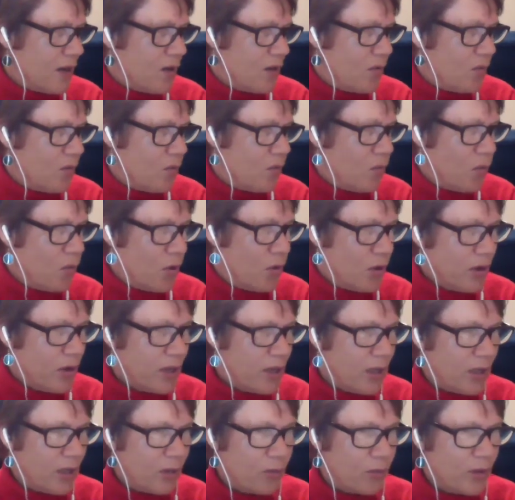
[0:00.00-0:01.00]

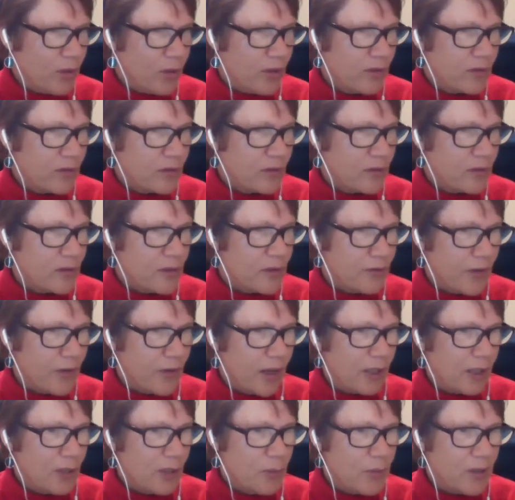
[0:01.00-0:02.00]
working with
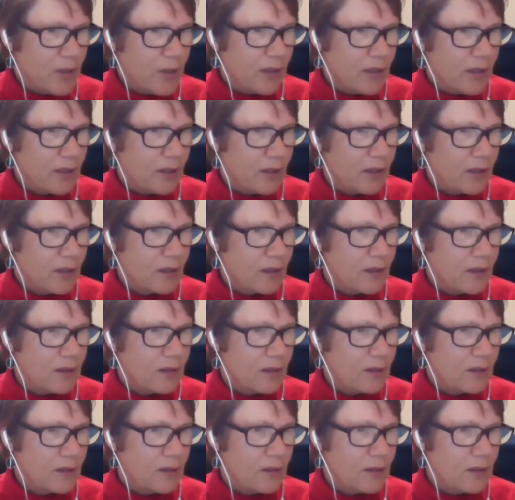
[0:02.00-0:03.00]
developing
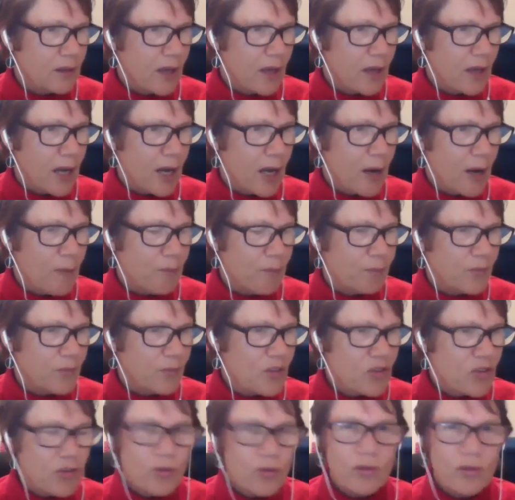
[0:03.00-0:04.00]

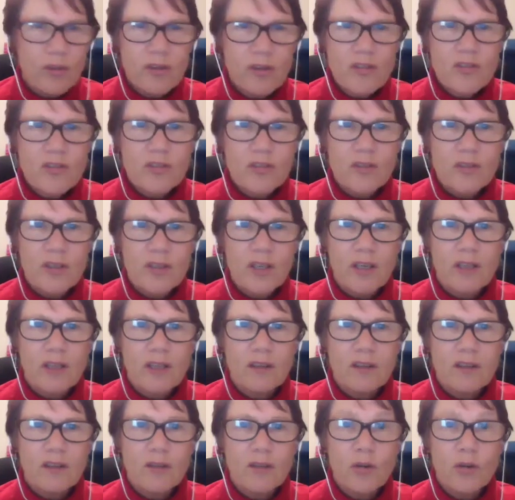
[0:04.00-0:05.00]
students,
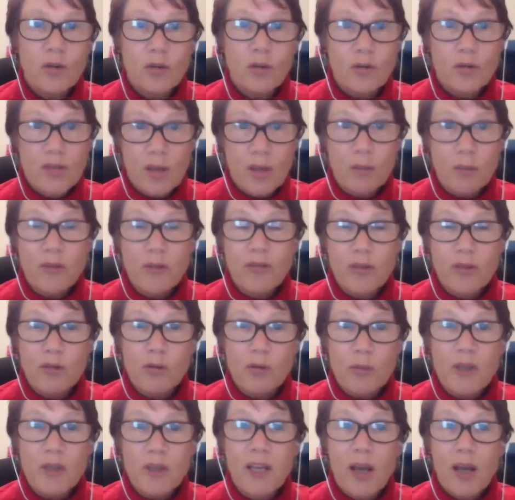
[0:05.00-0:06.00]
and some of who
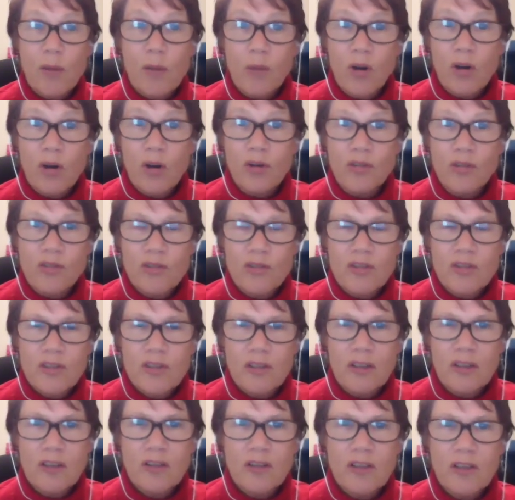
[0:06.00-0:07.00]
will become coaches.
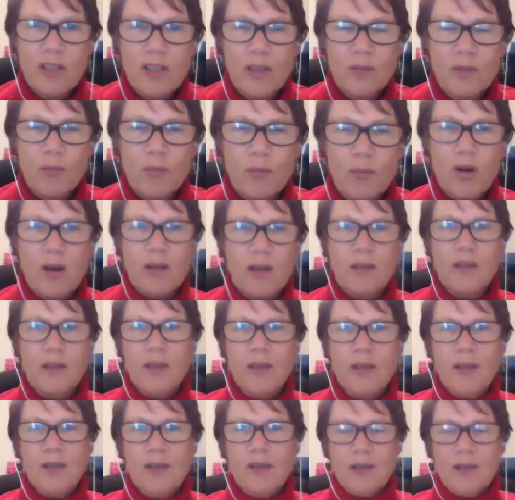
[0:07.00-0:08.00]
And I think
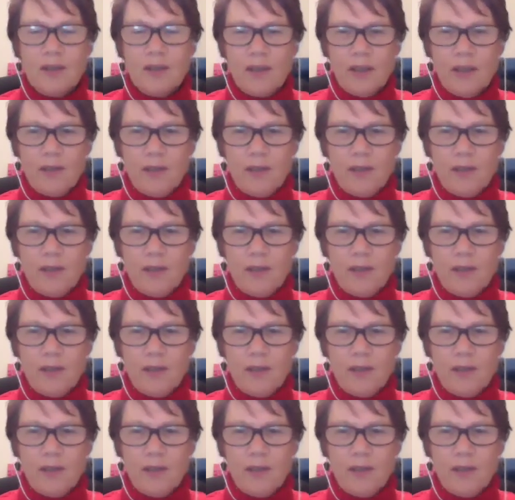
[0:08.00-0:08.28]
if